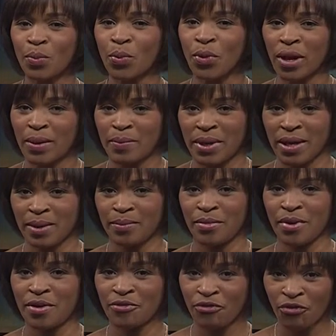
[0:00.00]
premium
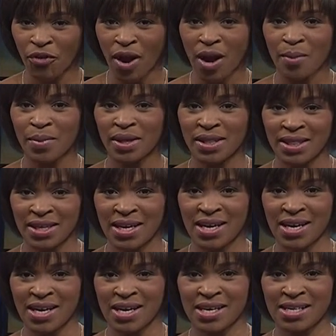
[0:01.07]
from
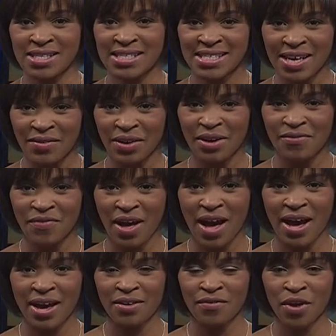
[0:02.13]
the
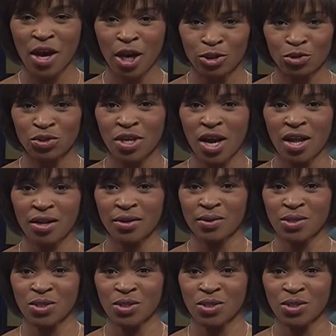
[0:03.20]
$7,500.